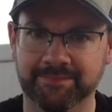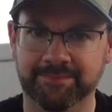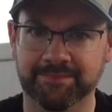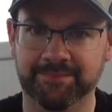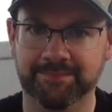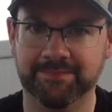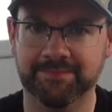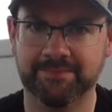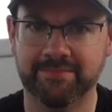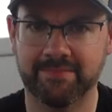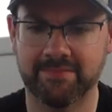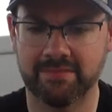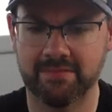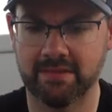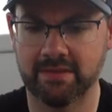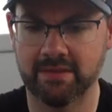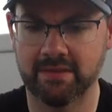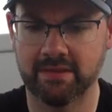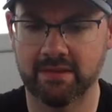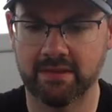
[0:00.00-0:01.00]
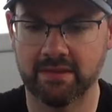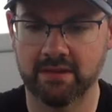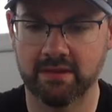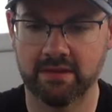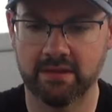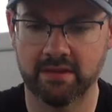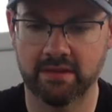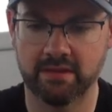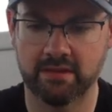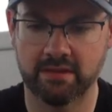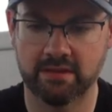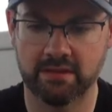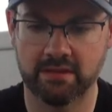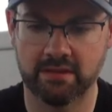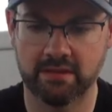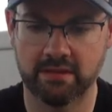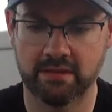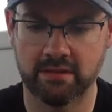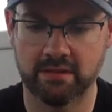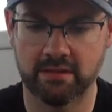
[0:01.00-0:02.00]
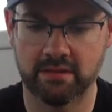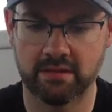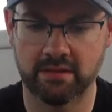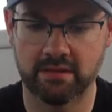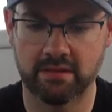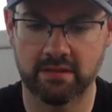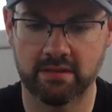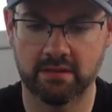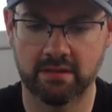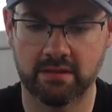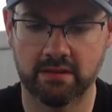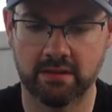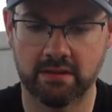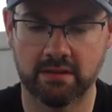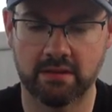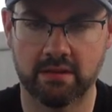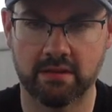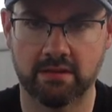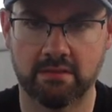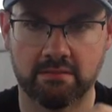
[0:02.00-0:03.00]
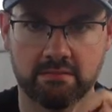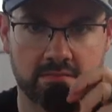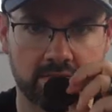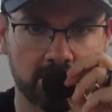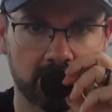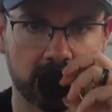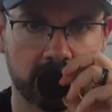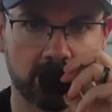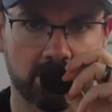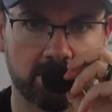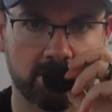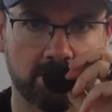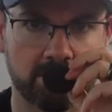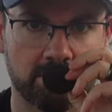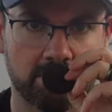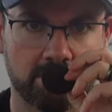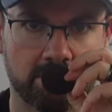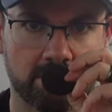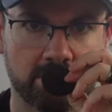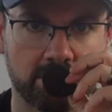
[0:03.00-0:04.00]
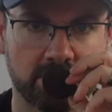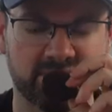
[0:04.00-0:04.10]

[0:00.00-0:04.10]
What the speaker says: Nothing is said.